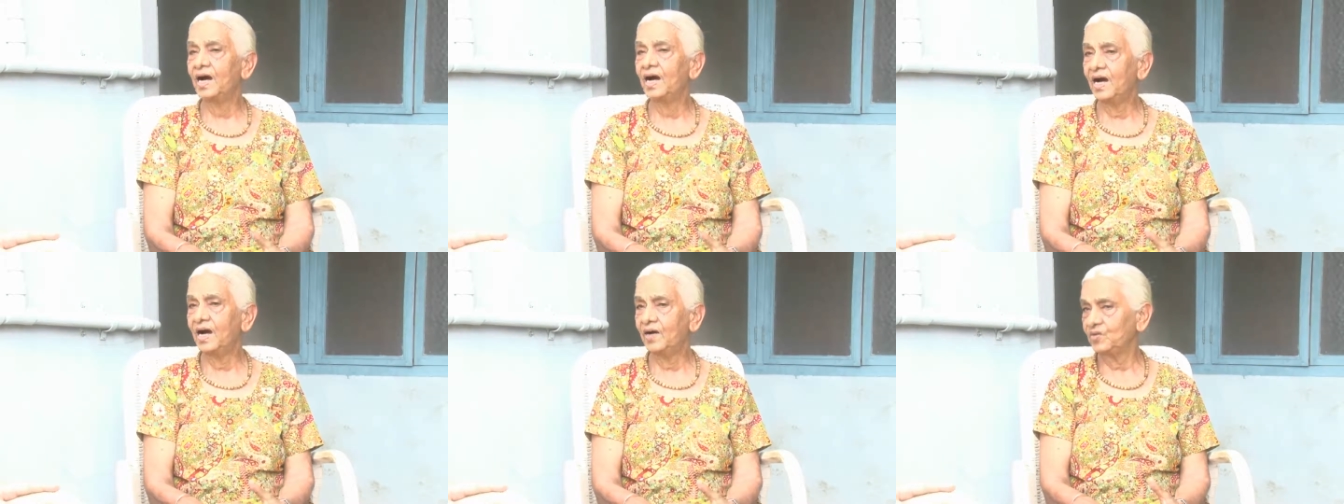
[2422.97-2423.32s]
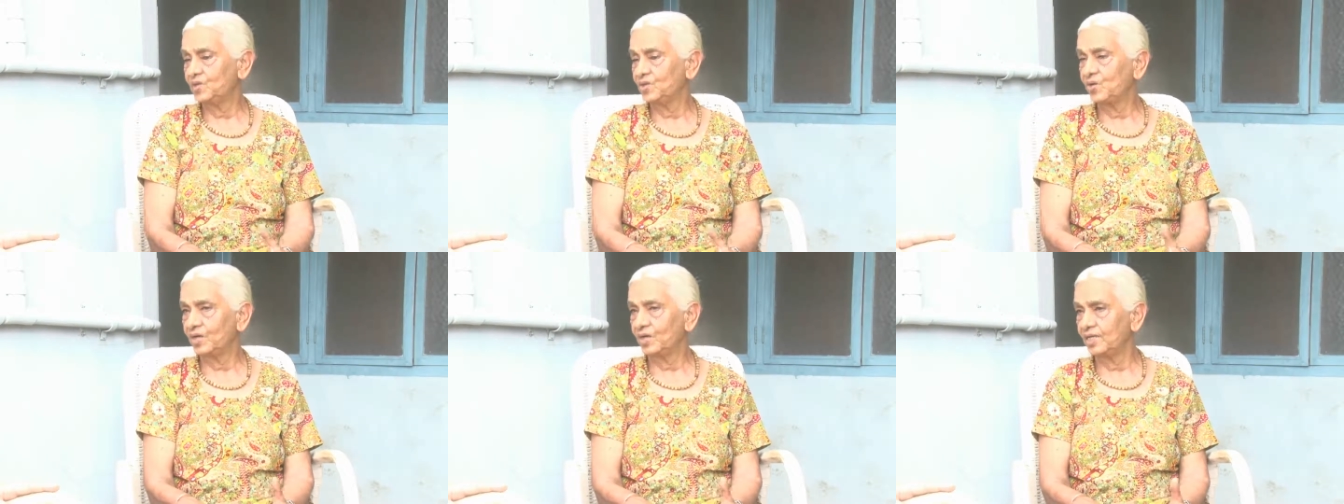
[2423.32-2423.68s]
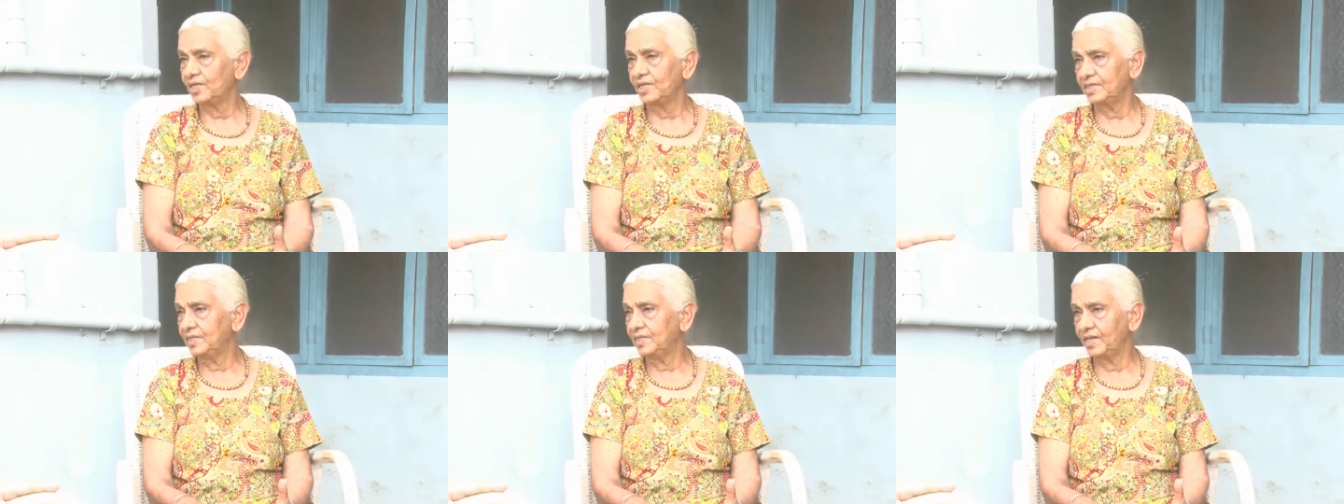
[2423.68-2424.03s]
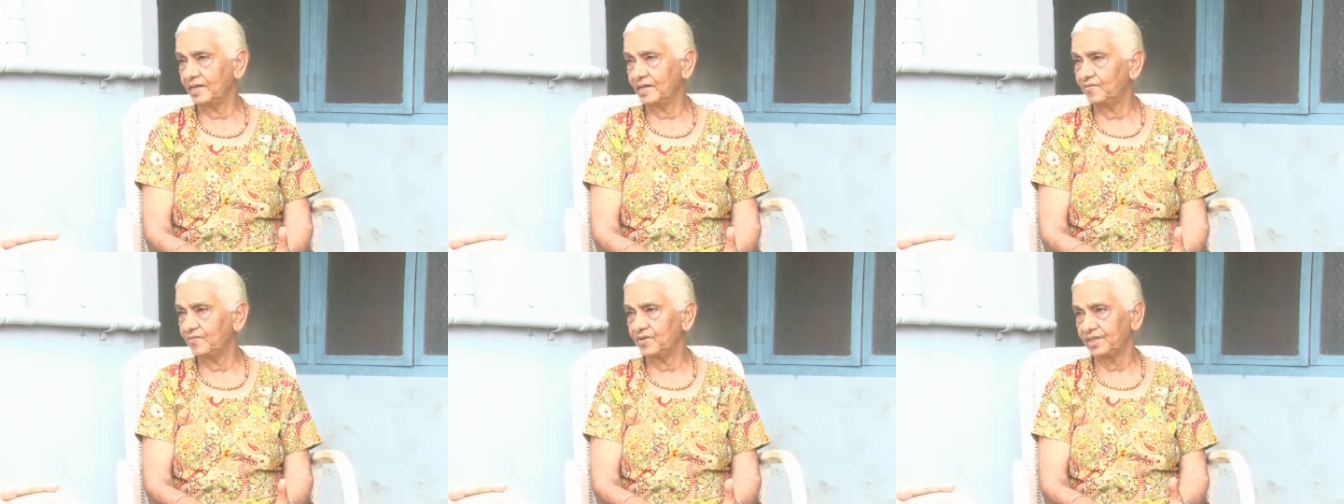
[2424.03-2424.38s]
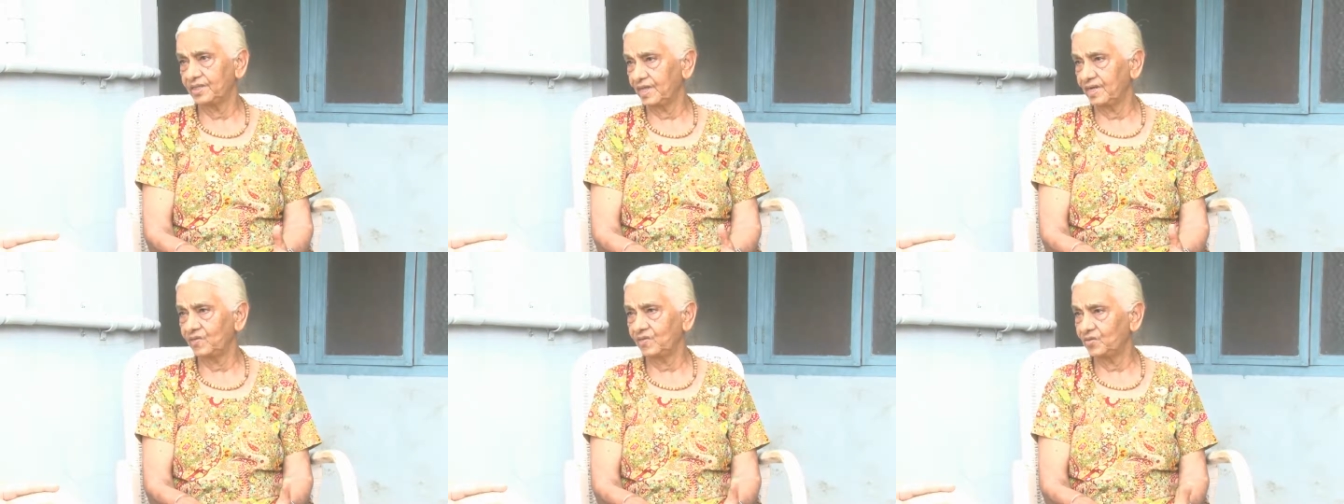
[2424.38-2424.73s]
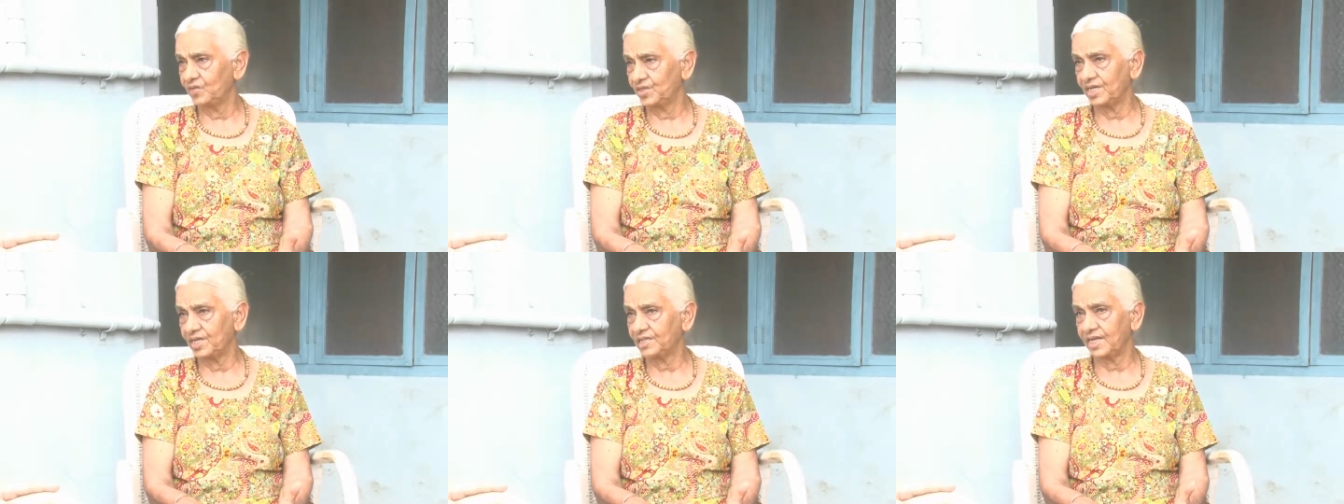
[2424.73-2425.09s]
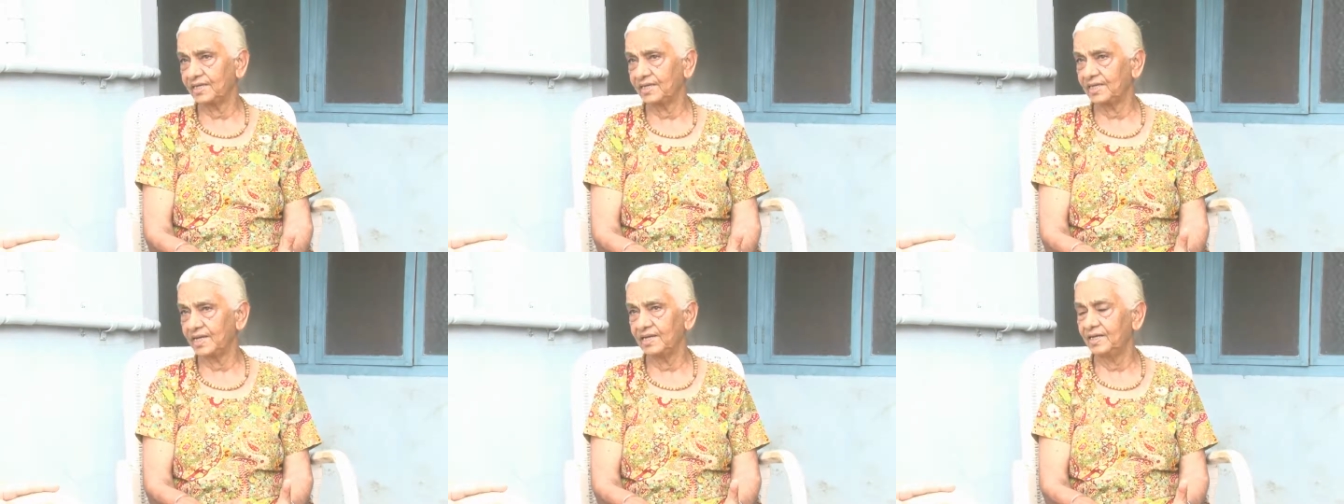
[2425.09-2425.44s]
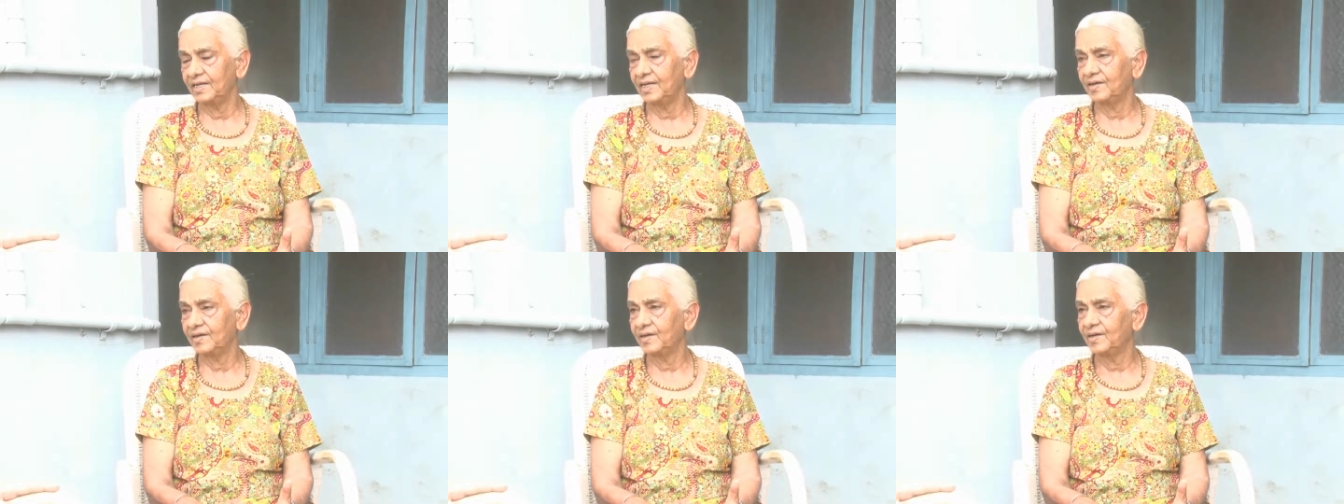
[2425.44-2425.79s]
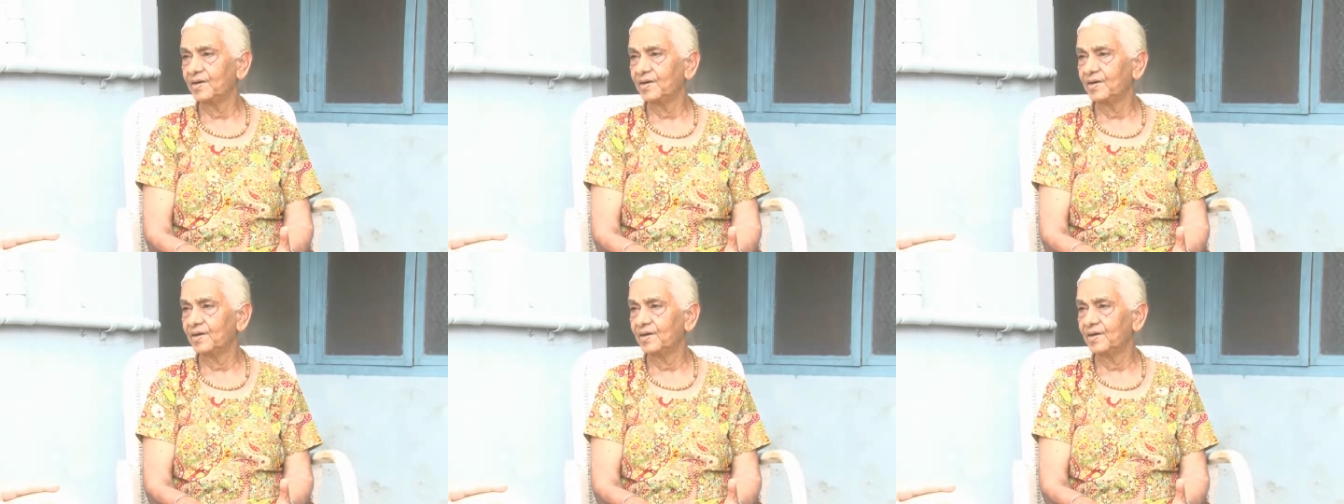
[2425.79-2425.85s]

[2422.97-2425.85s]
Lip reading: I was not learning everything, I was just attending.